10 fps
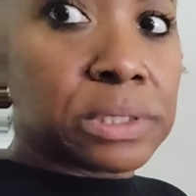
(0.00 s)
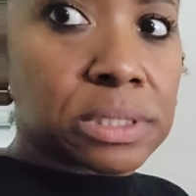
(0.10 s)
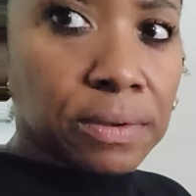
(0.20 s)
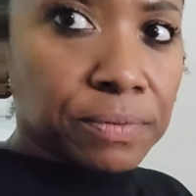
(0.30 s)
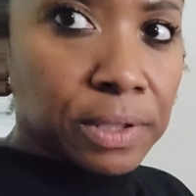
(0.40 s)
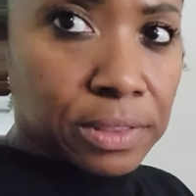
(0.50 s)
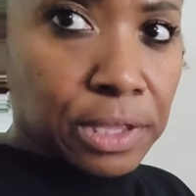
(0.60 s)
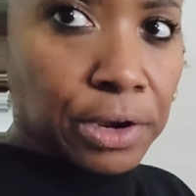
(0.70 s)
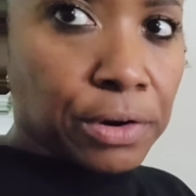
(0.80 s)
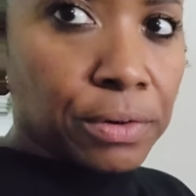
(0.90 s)
stuff in
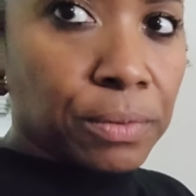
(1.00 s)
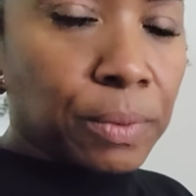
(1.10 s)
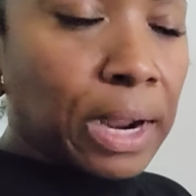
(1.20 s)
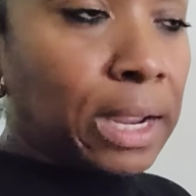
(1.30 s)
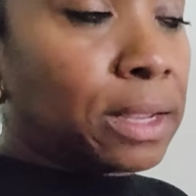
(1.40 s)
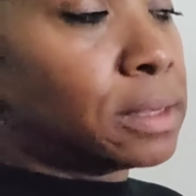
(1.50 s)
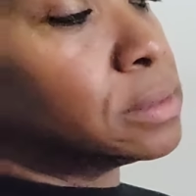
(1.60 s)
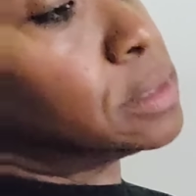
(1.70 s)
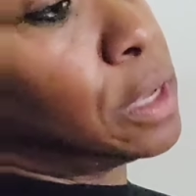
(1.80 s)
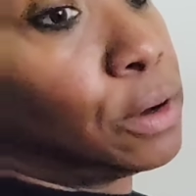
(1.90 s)
there, right?
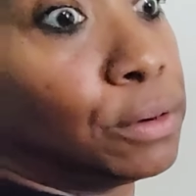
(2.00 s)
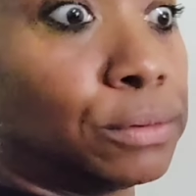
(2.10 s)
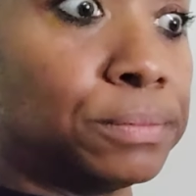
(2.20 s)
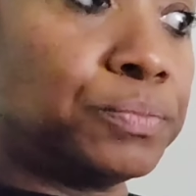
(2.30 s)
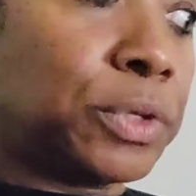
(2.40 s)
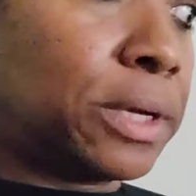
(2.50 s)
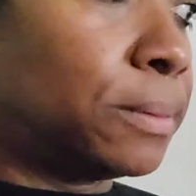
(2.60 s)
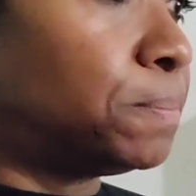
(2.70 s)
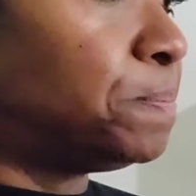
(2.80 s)
So, yeah.